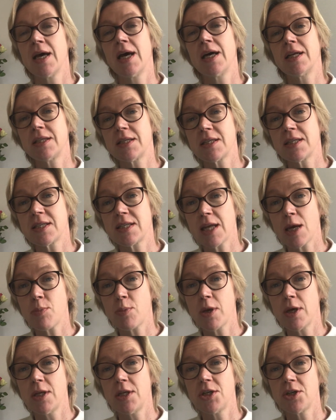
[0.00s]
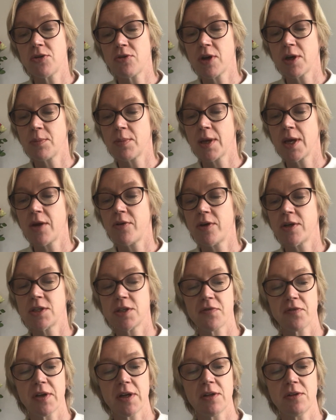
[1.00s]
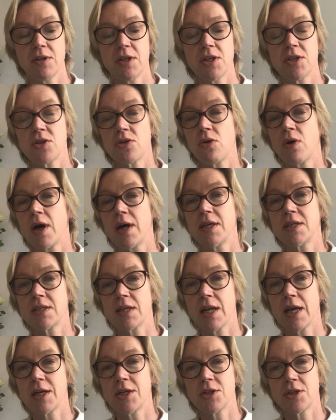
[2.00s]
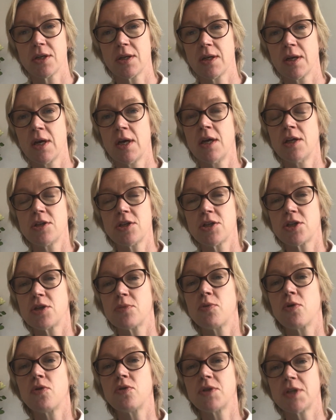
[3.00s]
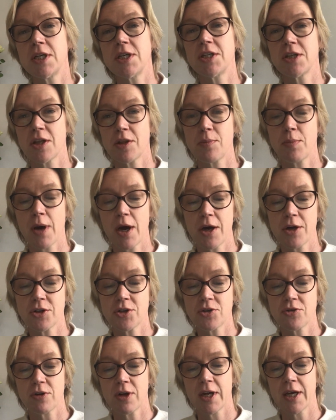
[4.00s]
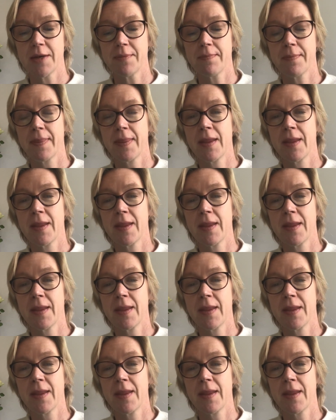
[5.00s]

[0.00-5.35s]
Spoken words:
and to step in during periods of illness or isolation to support each other pastorally.